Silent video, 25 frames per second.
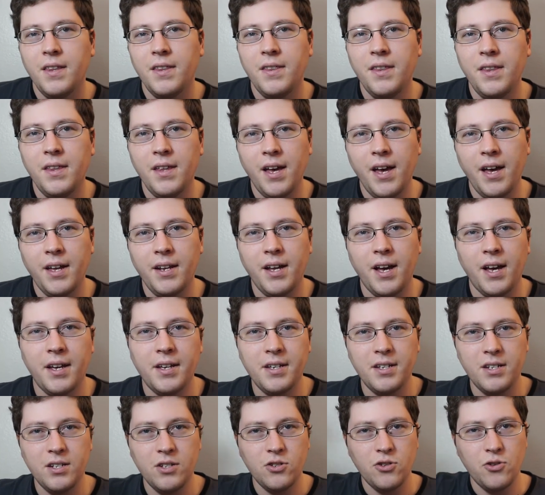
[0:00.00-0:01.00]
that I
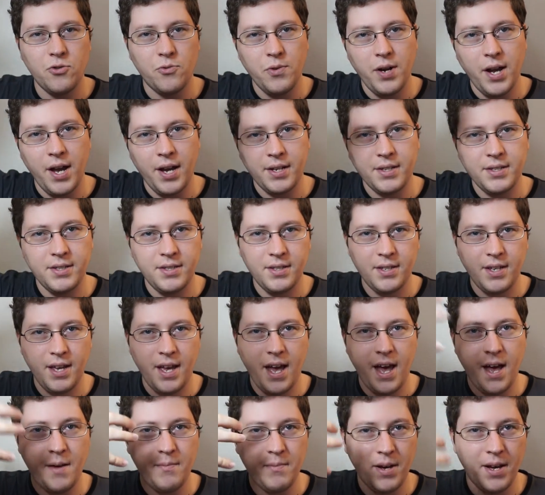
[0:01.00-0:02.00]
can direct
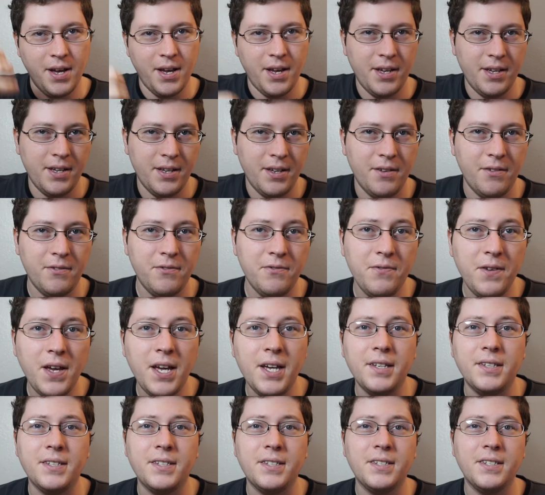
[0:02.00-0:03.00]
at my
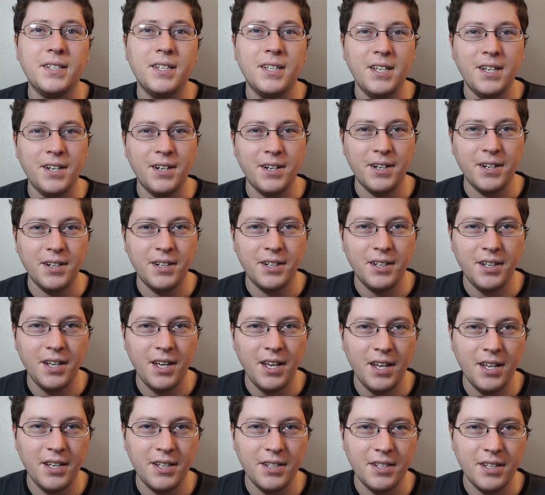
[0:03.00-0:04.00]
face here,
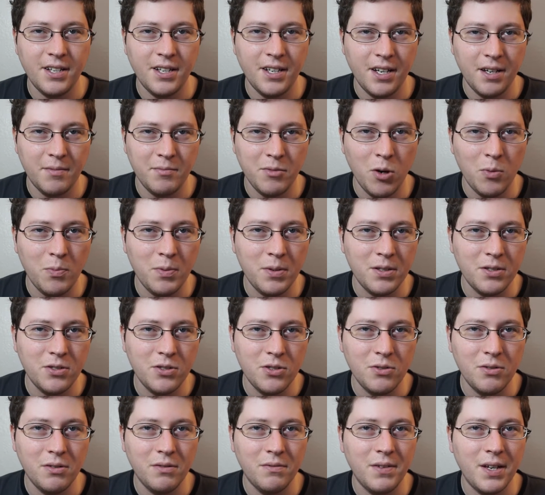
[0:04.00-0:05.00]
and uh, I'm hoping
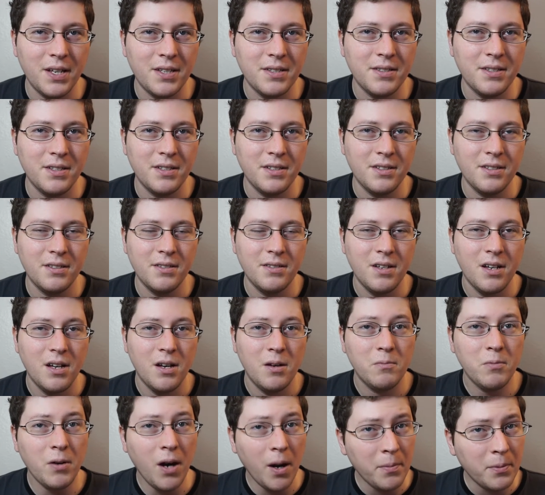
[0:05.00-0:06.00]
to invest in
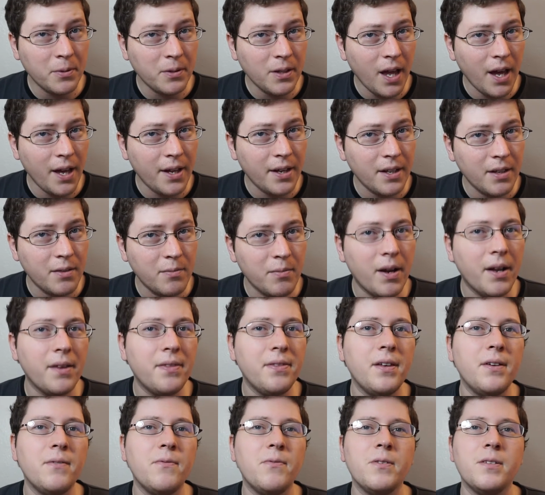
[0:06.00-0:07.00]
proper lighting, but I
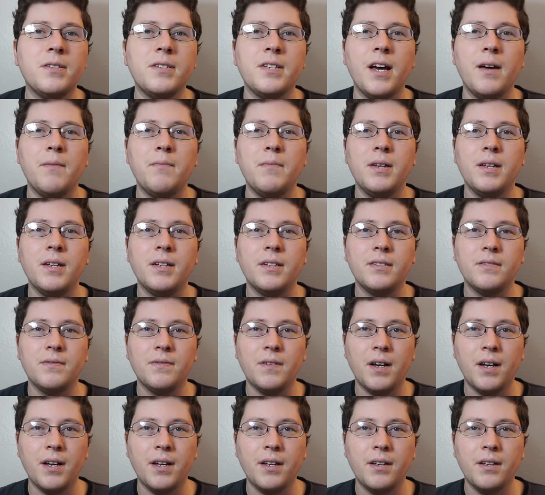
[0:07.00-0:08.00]
think for the time being it's
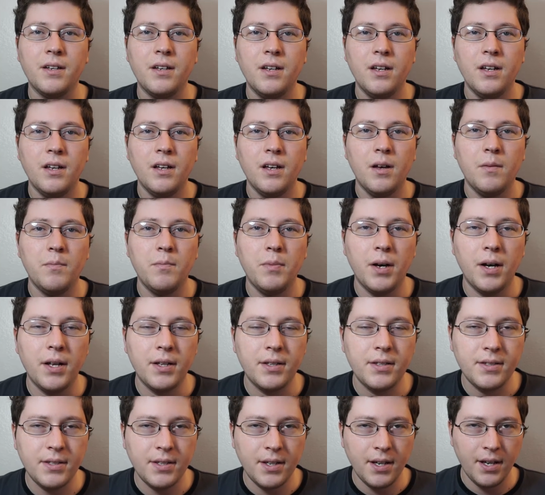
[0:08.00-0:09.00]
fine.
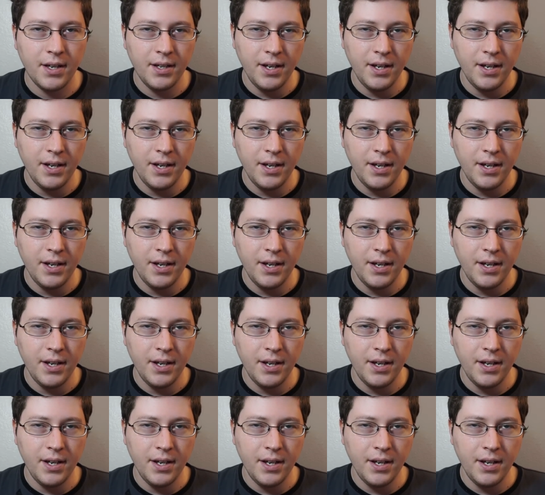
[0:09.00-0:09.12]
But uh,